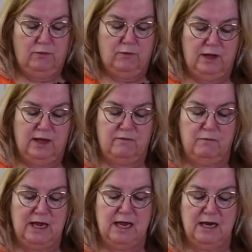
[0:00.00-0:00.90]
have
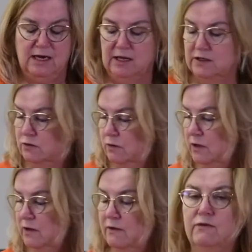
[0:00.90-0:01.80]
made and stored
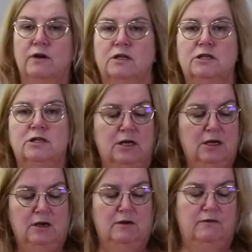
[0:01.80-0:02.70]
in the fridge
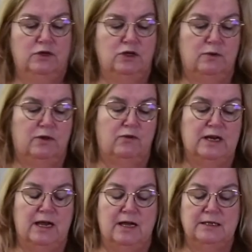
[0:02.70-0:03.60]
for 2 or 3
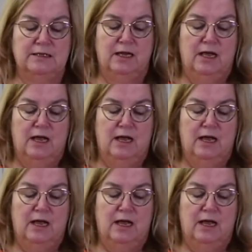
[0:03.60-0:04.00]
days.